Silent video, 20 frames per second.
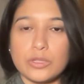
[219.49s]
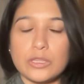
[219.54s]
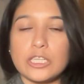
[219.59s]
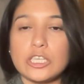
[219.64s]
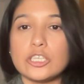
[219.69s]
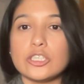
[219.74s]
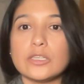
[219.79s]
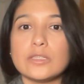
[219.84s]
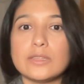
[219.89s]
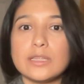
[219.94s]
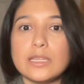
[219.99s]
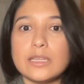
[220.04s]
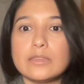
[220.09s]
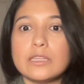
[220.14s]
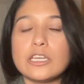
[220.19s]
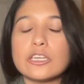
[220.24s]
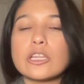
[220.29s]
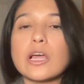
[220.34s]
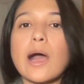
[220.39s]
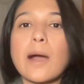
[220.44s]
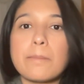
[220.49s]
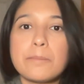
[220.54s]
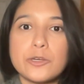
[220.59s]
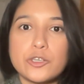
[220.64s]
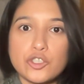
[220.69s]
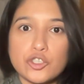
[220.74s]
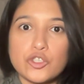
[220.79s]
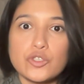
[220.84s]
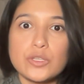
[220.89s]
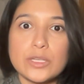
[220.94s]
They're the
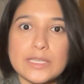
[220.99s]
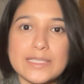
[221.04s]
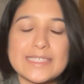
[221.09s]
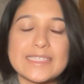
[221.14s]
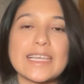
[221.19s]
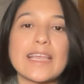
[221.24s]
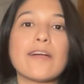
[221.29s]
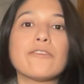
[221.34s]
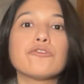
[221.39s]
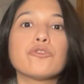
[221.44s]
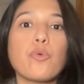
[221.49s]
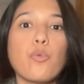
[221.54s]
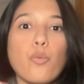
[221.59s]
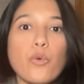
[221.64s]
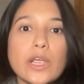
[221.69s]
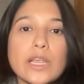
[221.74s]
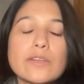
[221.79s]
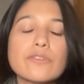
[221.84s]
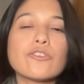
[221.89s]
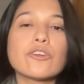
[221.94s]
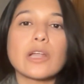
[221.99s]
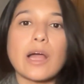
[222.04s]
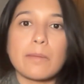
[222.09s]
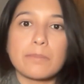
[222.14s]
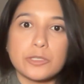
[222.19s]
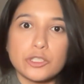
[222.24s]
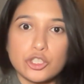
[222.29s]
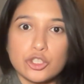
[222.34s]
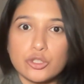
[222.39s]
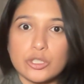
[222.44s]
opportunists. They have to wait for an
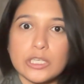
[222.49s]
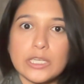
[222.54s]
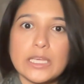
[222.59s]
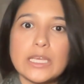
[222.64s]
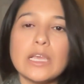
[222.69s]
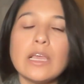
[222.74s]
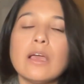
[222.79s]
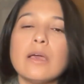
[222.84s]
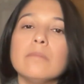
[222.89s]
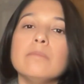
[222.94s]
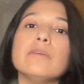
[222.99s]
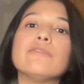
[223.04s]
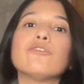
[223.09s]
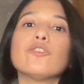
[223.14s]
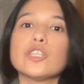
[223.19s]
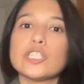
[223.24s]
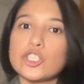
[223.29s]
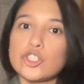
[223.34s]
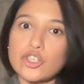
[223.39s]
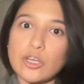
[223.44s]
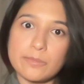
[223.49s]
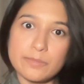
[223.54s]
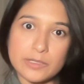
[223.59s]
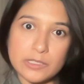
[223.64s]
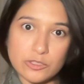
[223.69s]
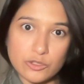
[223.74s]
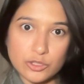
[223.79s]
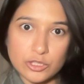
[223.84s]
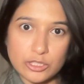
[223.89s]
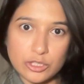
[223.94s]
opportunity before they jump
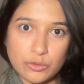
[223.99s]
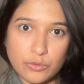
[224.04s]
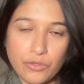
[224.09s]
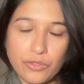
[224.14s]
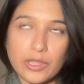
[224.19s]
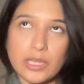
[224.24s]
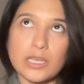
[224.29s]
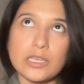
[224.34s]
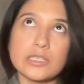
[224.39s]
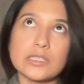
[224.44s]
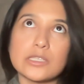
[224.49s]
into the new things.